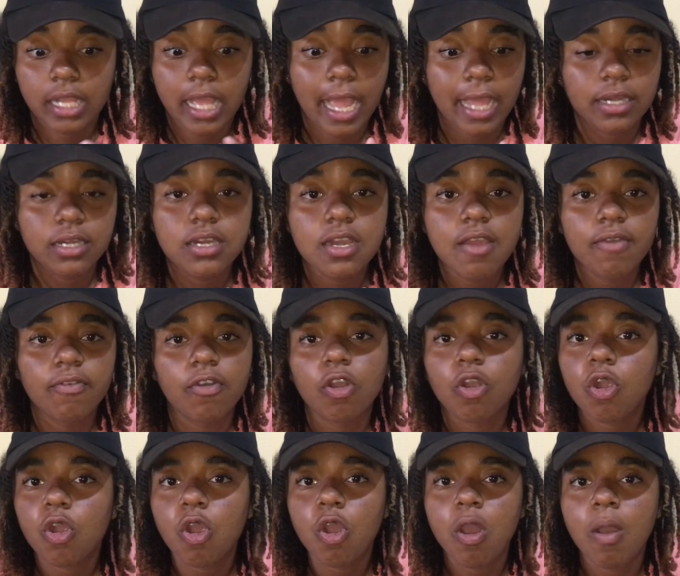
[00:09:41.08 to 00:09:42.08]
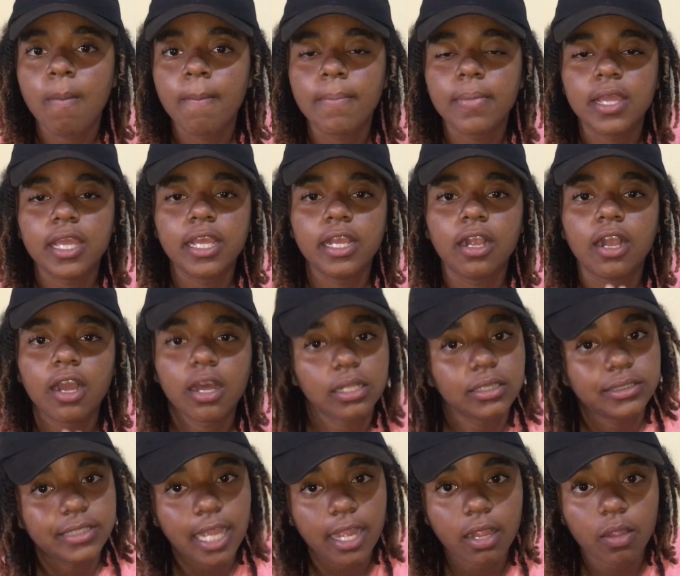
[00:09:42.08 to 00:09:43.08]
I never come in
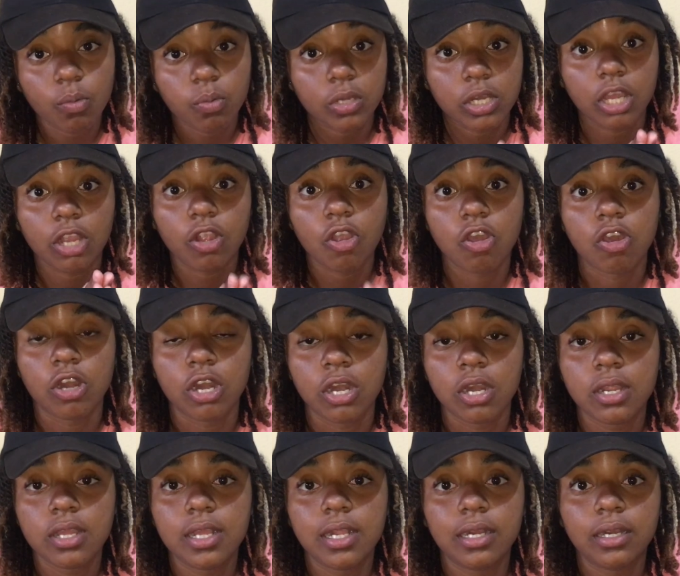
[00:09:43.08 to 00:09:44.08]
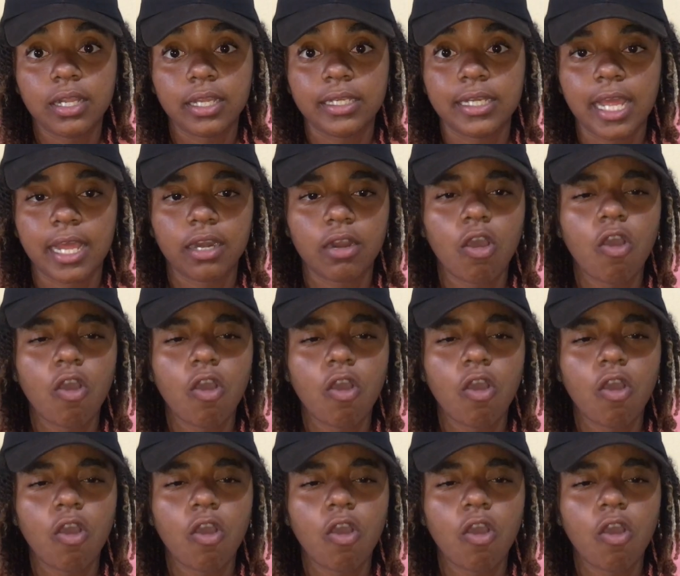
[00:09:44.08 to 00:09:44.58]
contact with a gun like that.